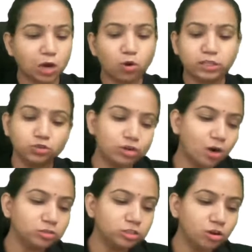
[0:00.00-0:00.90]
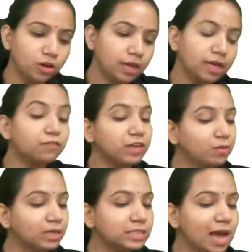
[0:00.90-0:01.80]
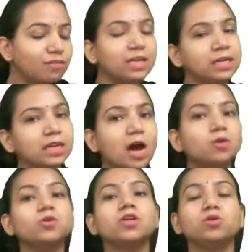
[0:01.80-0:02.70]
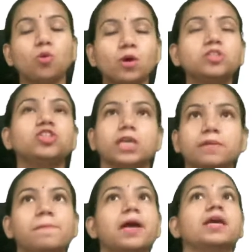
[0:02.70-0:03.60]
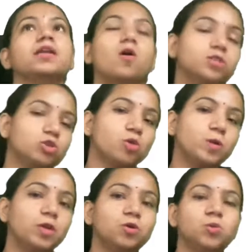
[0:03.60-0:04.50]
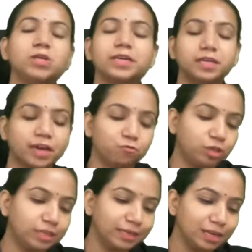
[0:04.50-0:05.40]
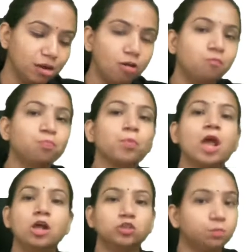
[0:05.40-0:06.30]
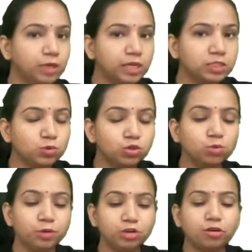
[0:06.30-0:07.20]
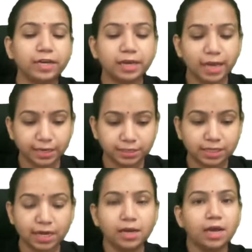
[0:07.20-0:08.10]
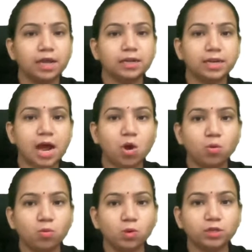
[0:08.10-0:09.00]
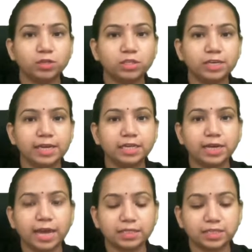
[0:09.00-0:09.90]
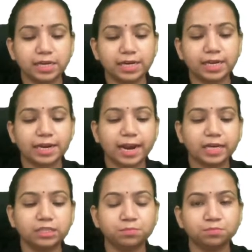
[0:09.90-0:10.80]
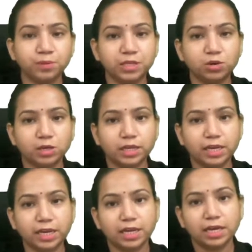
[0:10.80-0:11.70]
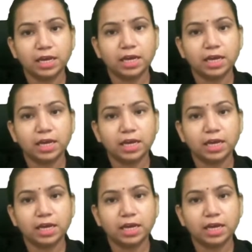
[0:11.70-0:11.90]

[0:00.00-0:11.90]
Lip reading: According to Raoult's law, if anyone is having any doubt, you can go and check my Raoult's law video. You will get everything clear. So P is equal to P naught A XA. Now what you can relate, XA, can I write P naught A